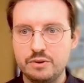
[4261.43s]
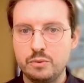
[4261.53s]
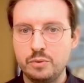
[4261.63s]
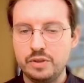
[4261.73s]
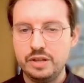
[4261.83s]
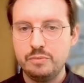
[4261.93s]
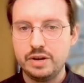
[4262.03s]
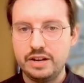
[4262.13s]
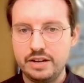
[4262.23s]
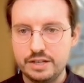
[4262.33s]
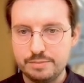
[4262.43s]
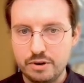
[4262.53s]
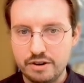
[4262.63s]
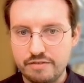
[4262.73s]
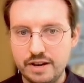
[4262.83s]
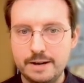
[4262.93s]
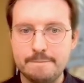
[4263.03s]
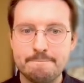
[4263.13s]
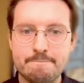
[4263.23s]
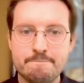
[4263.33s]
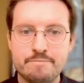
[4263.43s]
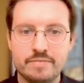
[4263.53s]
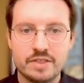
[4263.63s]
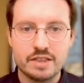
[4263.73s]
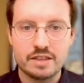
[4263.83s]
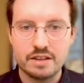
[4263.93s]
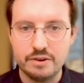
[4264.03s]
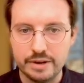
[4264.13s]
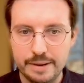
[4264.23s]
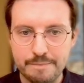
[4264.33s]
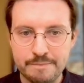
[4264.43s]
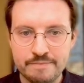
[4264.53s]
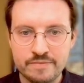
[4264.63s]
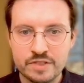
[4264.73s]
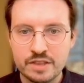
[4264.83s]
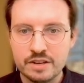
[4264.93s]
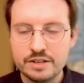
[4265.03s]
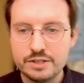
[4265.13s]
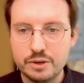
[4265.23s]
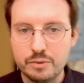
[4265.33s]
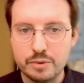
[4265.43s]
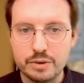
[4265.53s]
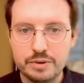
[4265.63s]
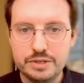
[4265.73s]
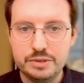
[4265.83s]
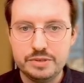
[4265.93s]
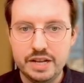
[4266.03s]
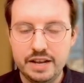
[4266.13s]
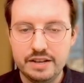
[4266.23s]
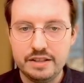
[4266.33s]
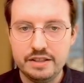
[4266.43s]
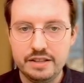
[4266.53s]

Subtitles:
only when it is modified. Okay, so we're going to take